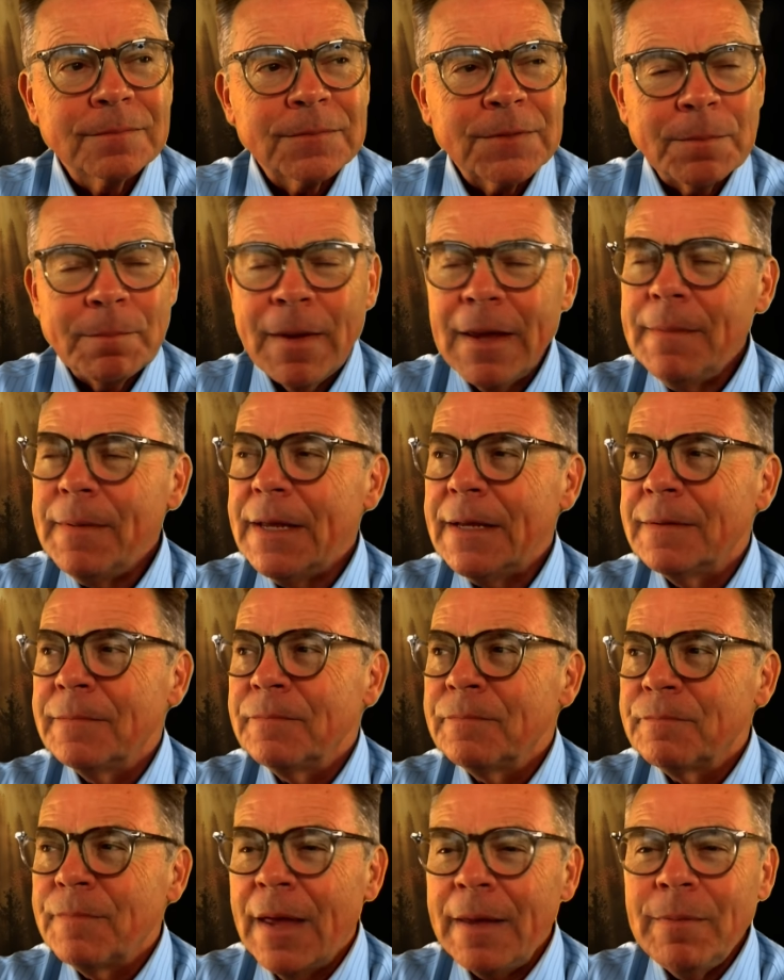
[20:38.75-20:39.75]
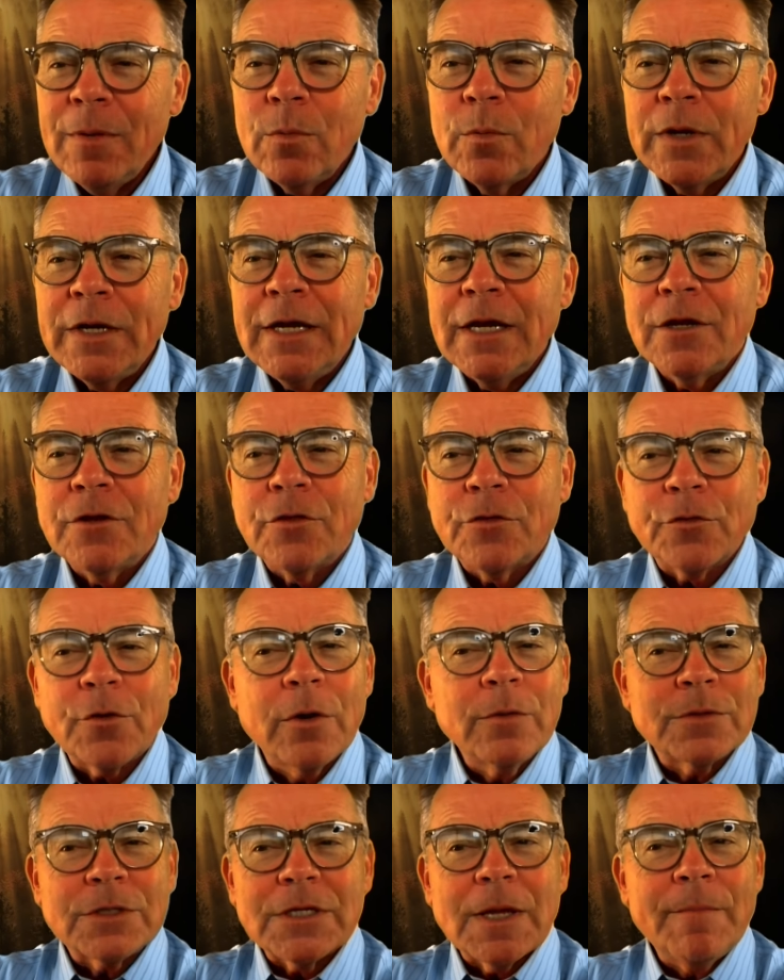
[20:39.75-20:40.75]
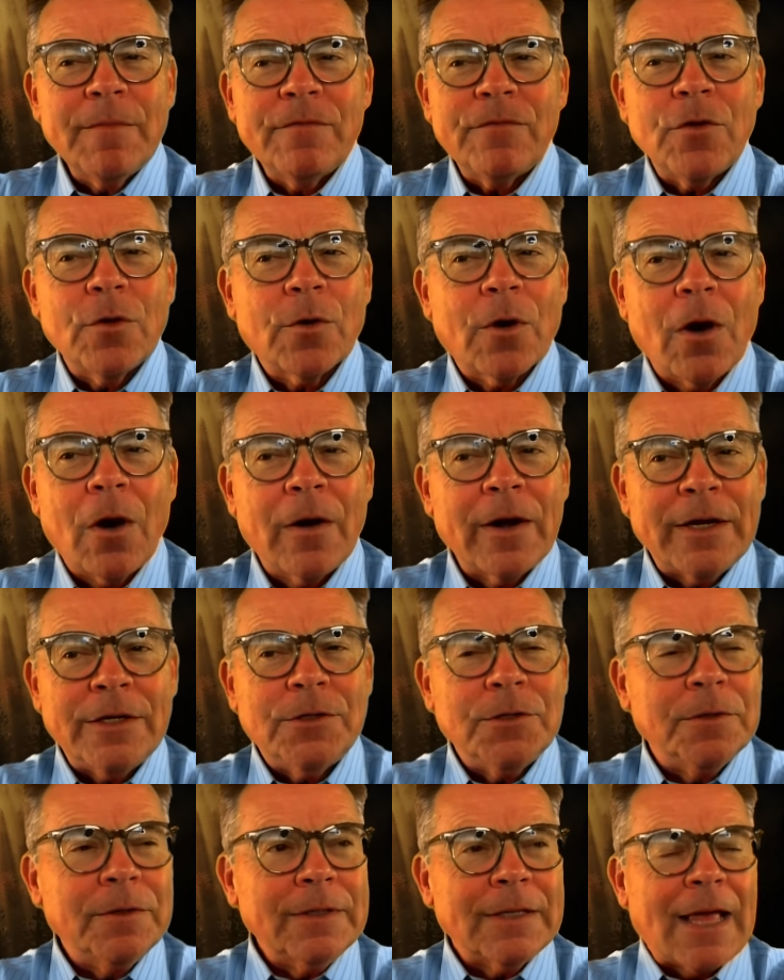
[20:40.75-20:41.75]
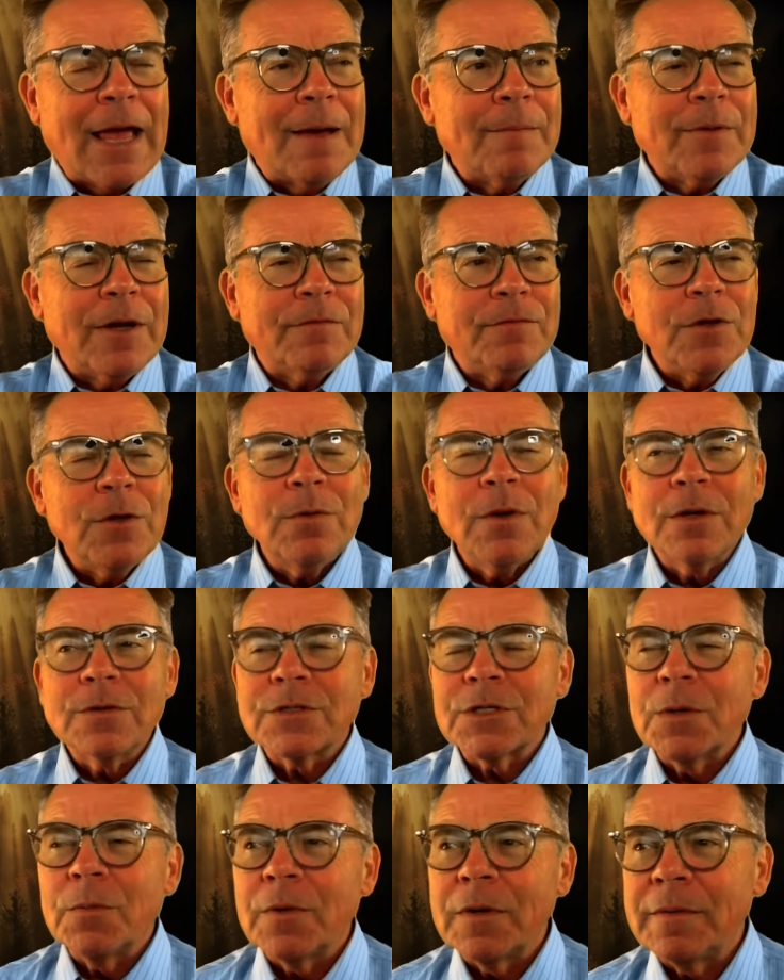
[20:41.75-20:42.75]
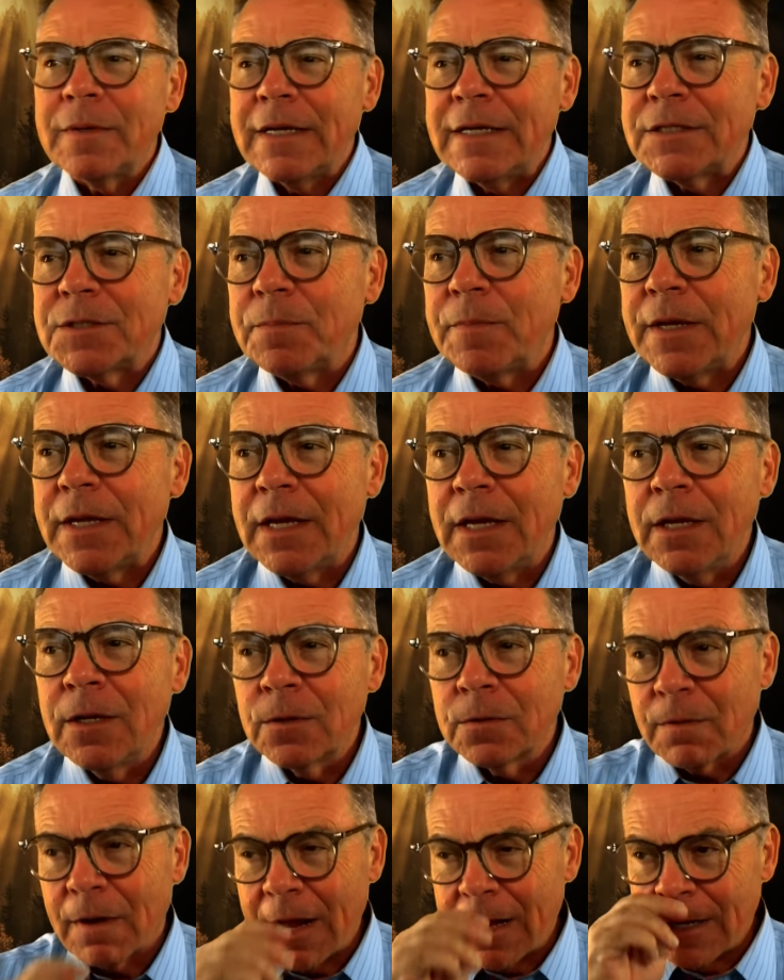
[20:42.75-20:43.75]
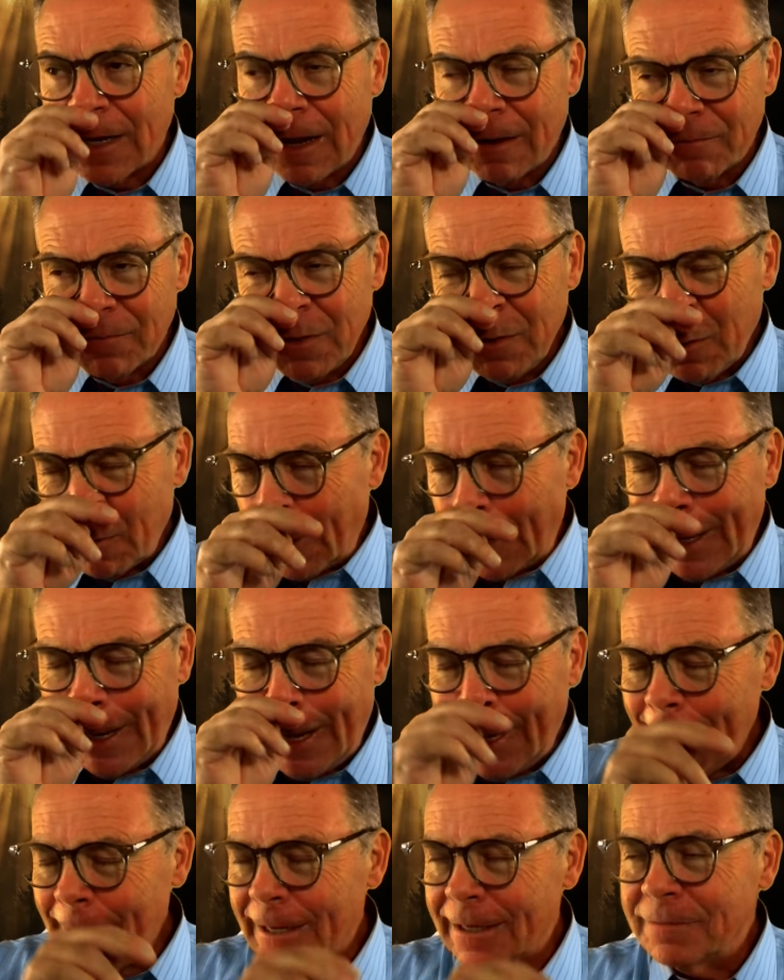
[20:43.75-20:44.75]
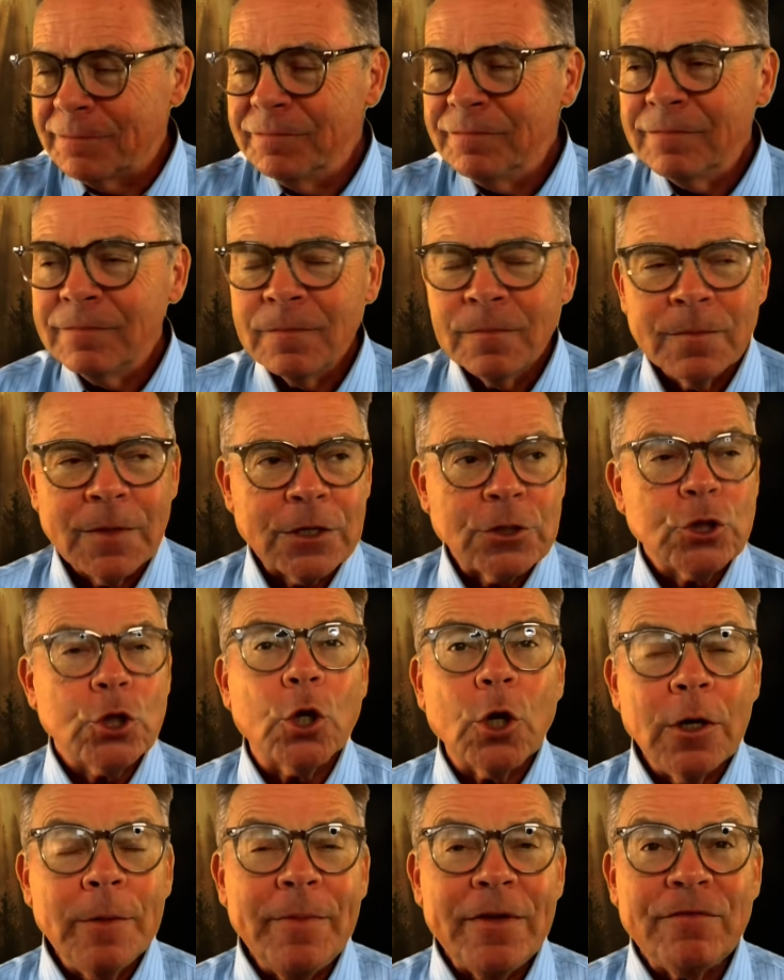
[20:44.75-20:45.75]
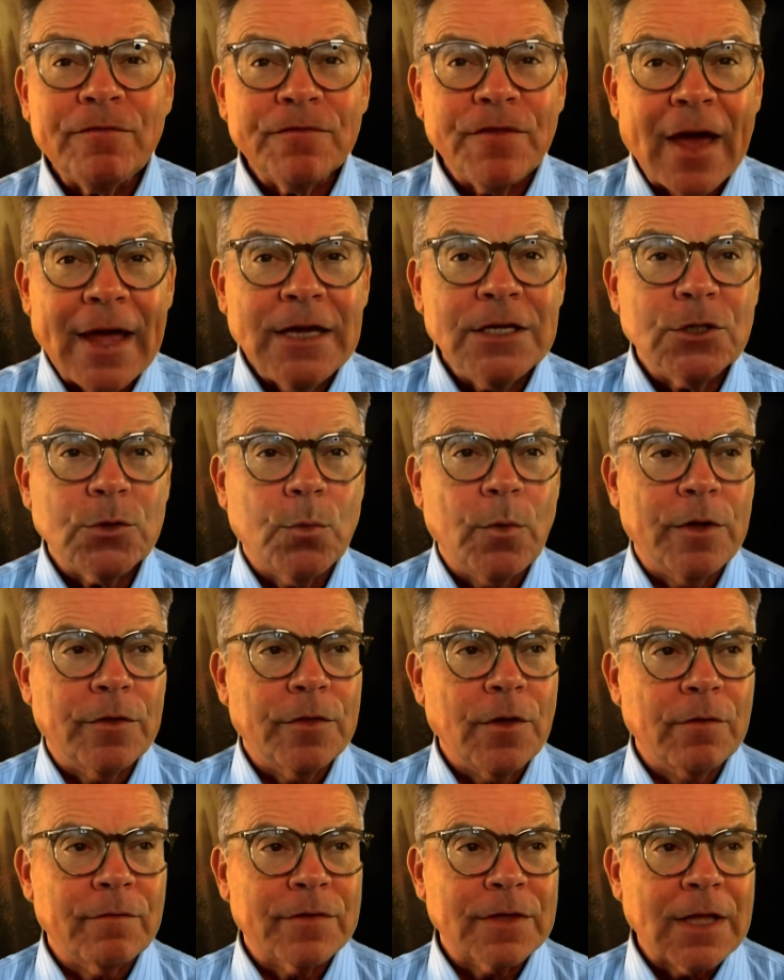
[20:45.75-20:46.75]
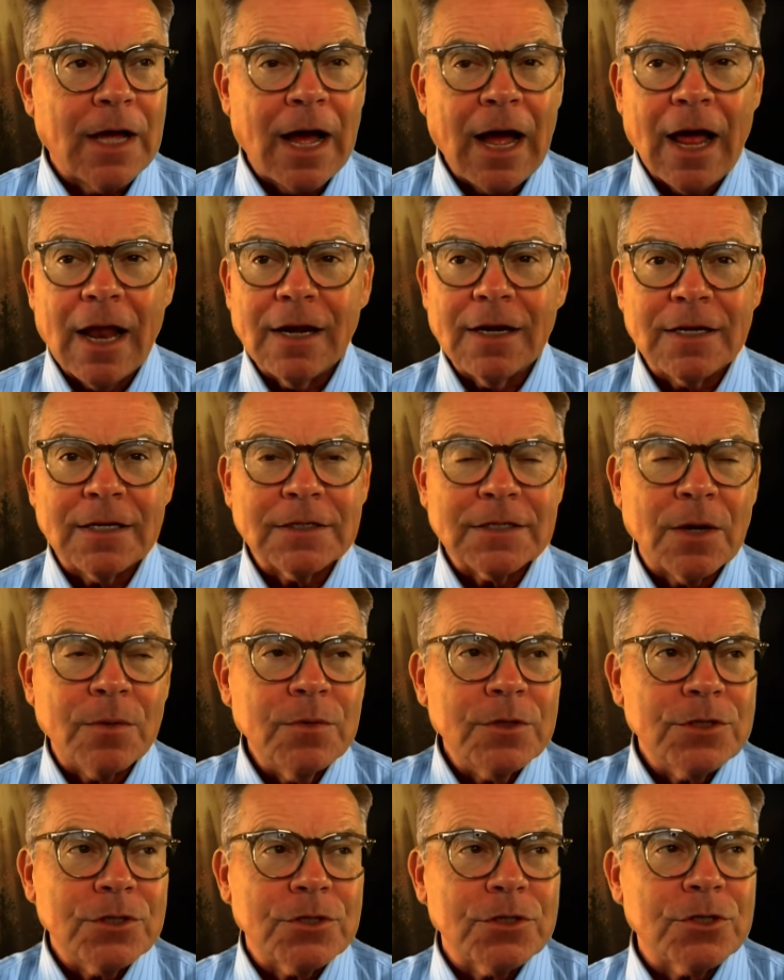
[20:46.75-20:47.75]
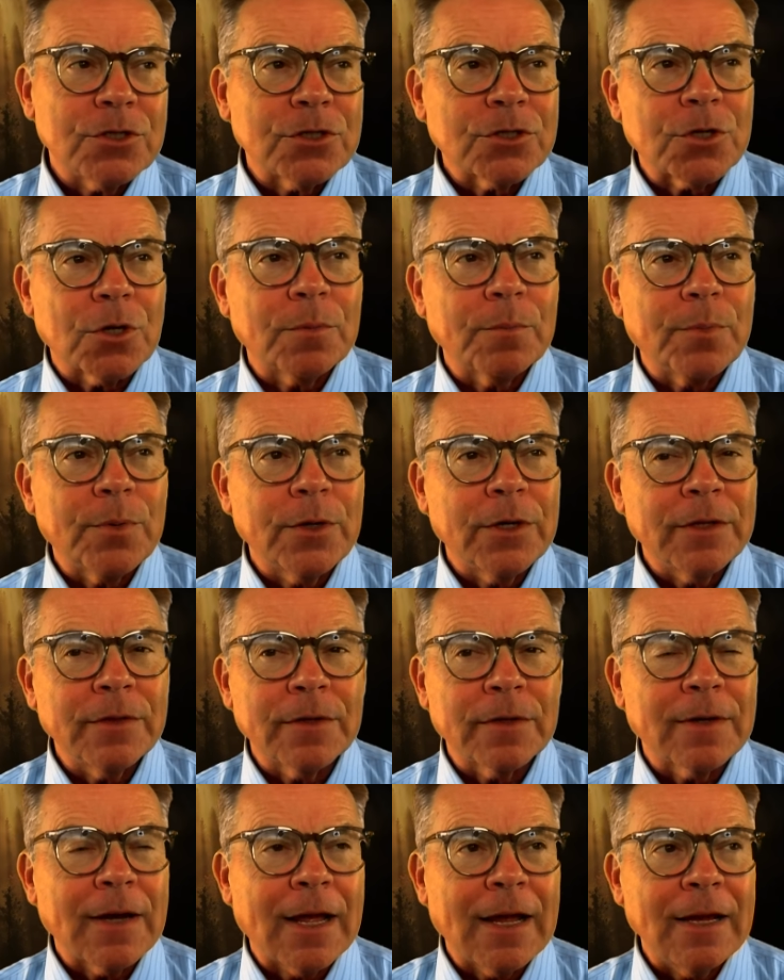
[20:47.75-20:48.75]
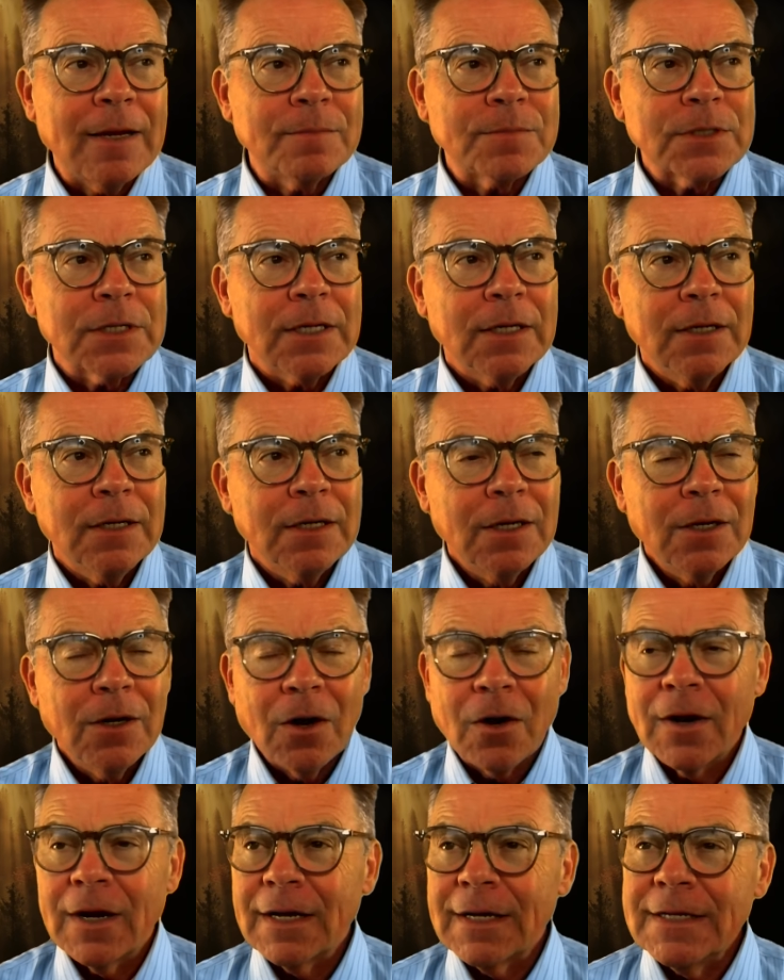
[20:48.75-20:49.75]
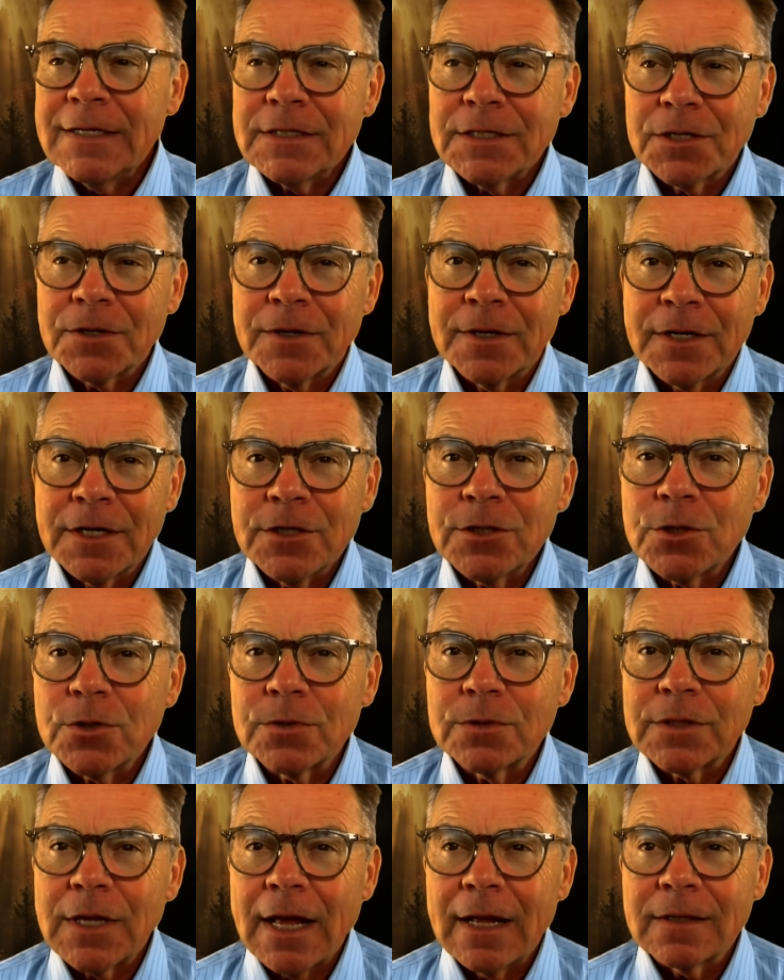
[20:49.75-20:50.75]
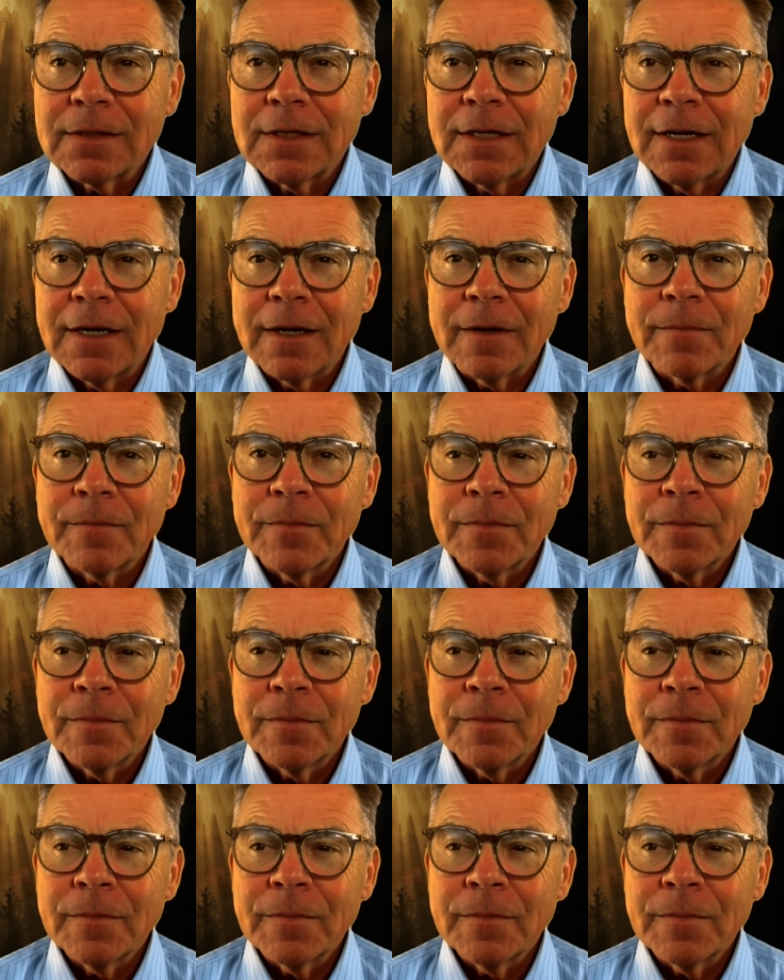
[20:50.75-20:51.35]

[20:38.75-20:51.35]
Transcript: And maybe we need to throw, some of you are already doing that, but if you know someone needs to be healed right now, if you know a healing that you're going to be faced with over the holidays, I wish you'd just start putting their names or at least their initials out there.